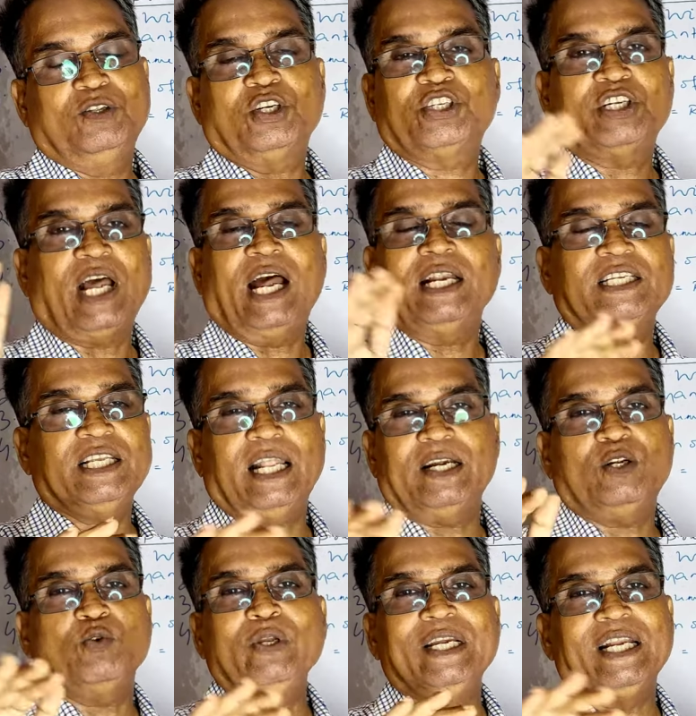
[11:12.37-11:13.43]
The stars
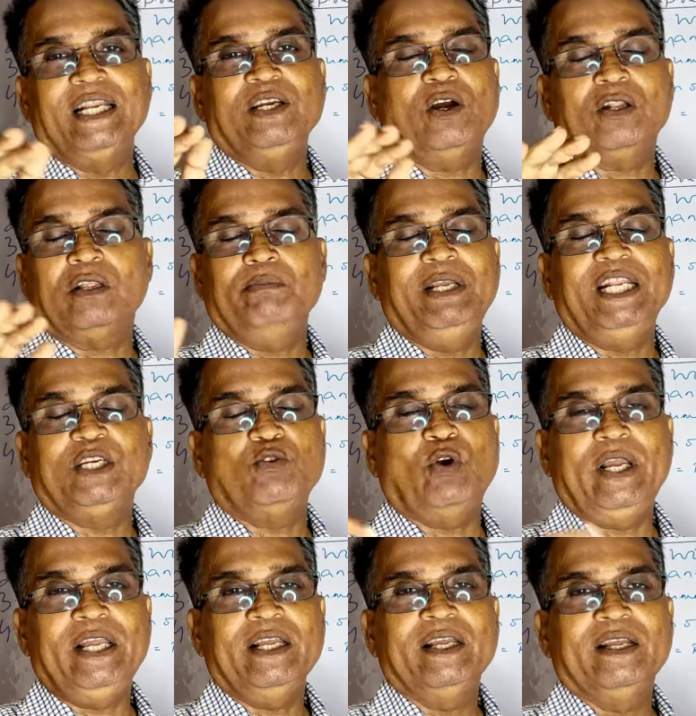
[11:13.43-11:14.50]
are twinkling on the Milky
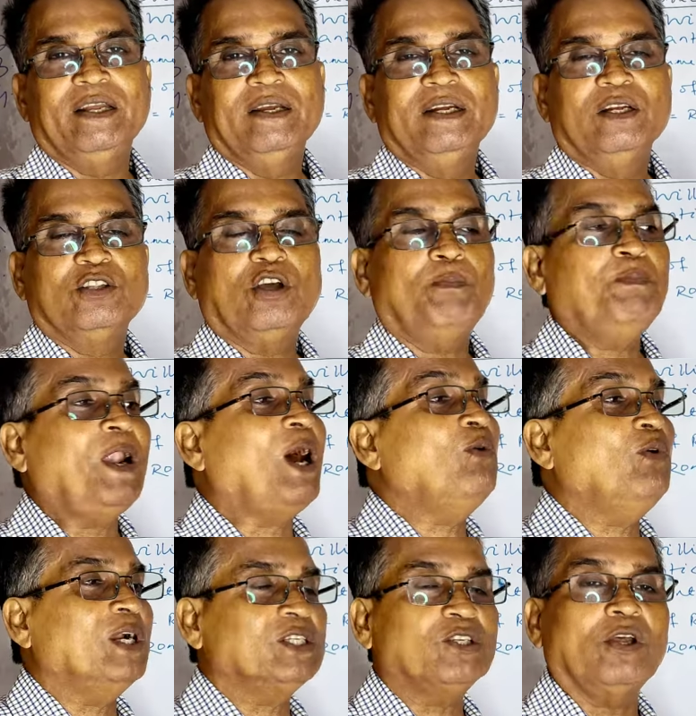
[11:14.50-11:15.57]
Way. The
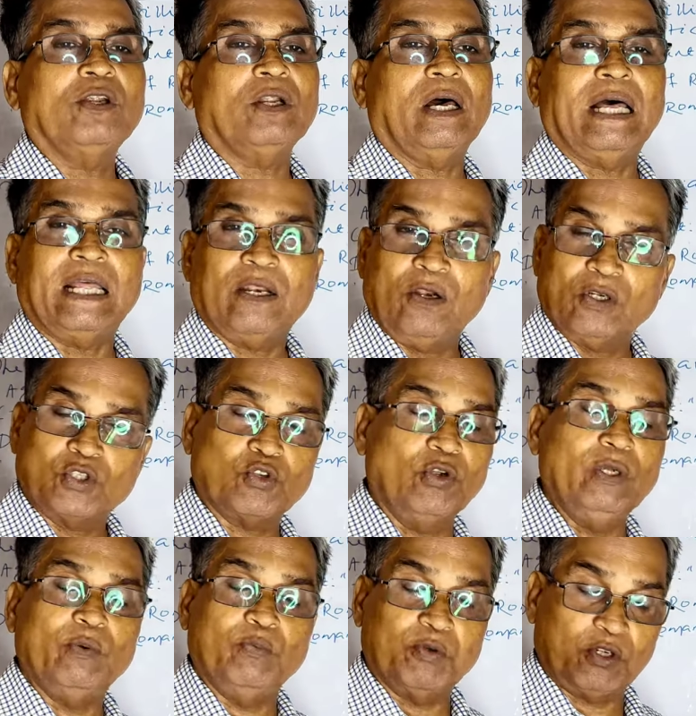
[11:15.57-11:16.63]
flowers are, are
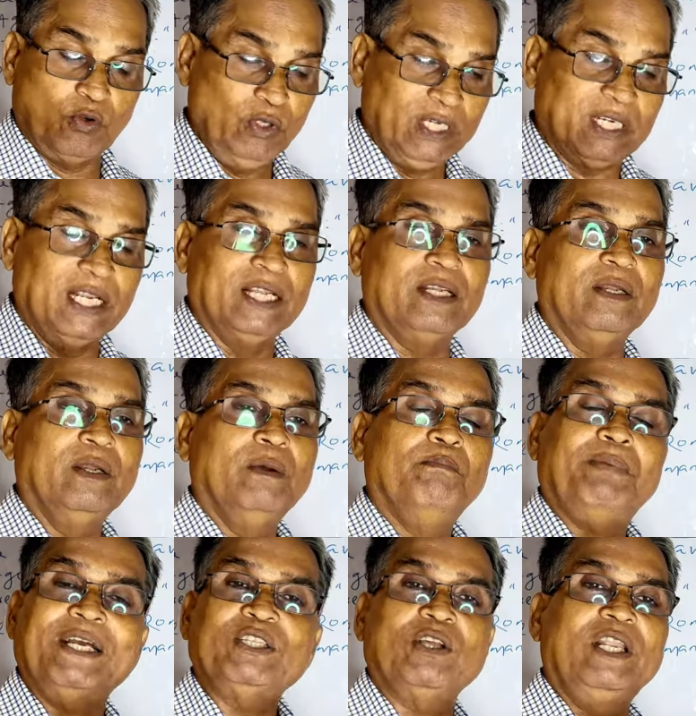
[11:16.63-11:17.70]
also twinkling
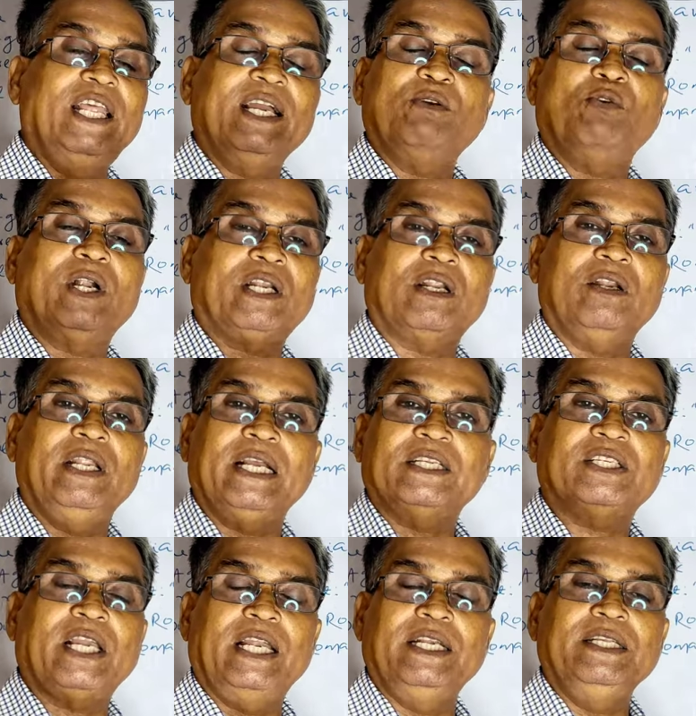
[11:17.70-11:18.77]
by the lake water,
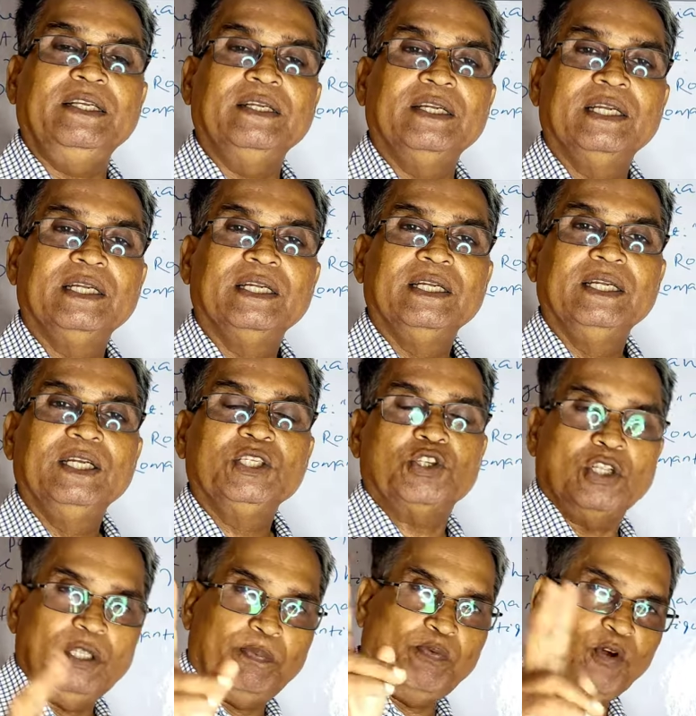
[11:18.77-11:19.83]
lakeside.
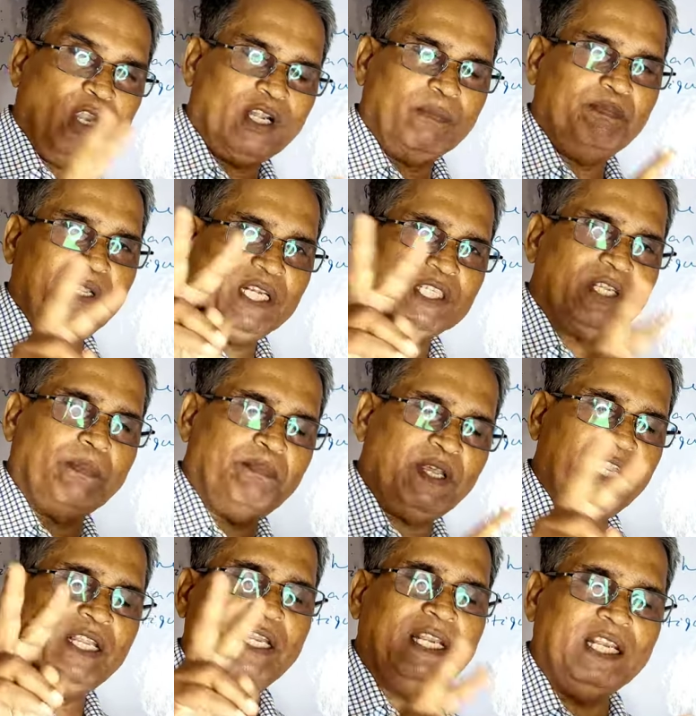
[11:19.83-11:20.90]
So the poet brings a
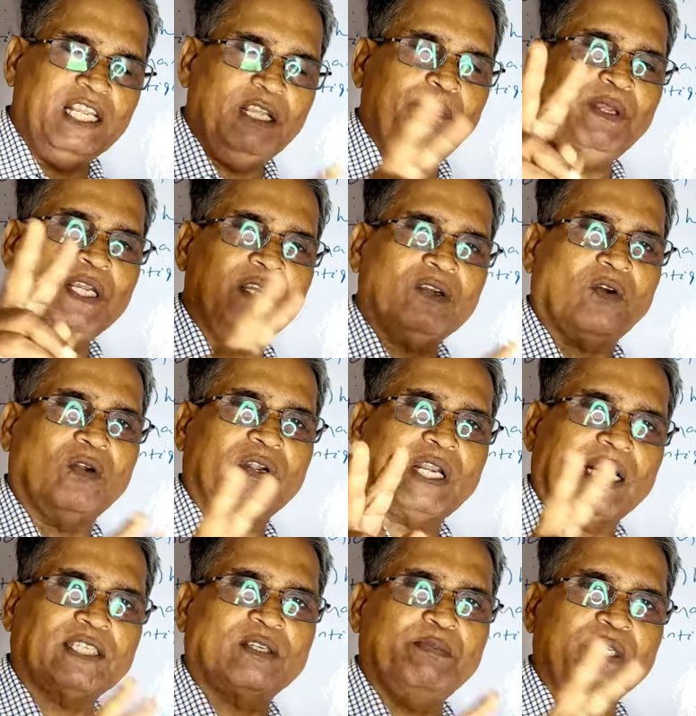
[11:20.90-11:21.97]
very living
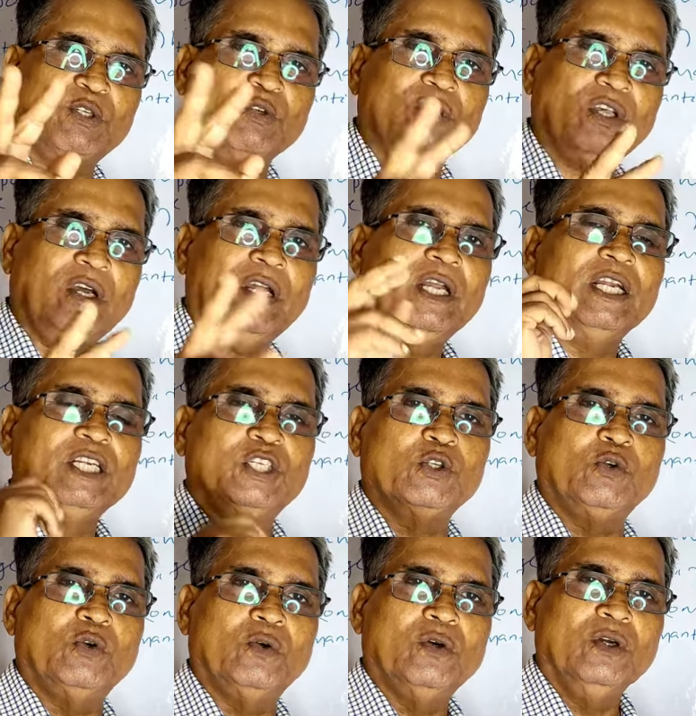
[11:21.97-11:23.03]
contrast between the
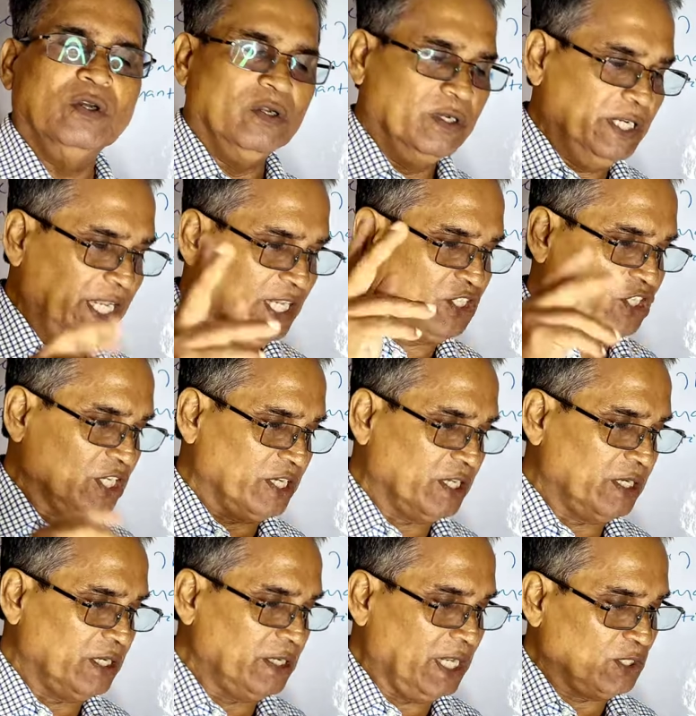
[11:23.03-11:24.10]
two
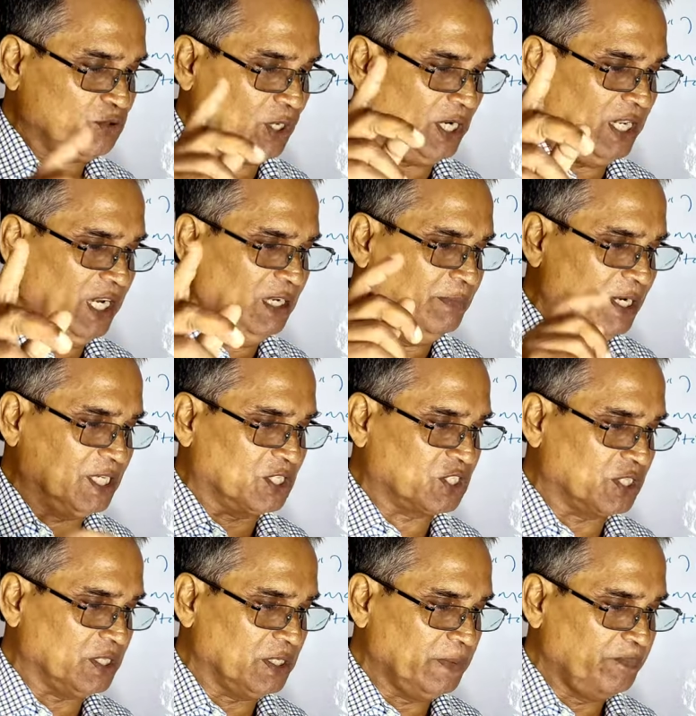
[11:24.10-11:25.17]
nature, natural
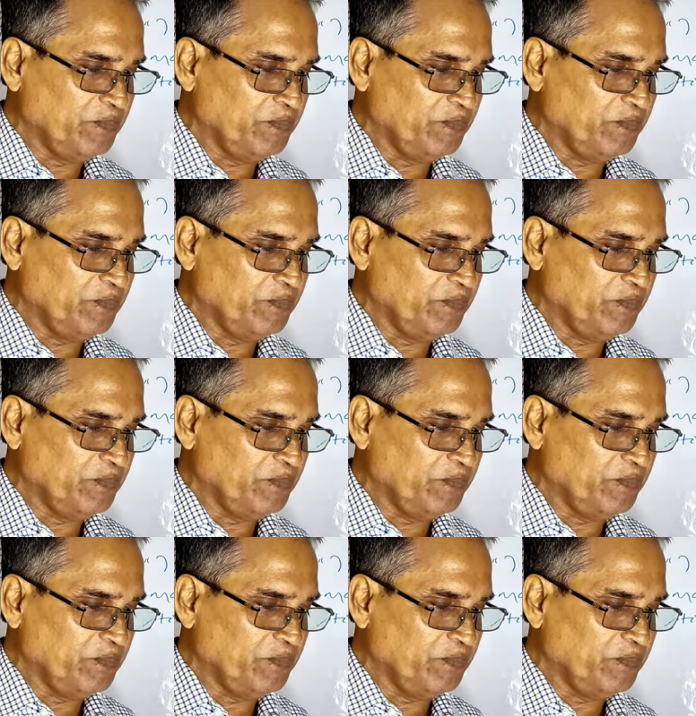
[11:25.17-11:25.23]
elements.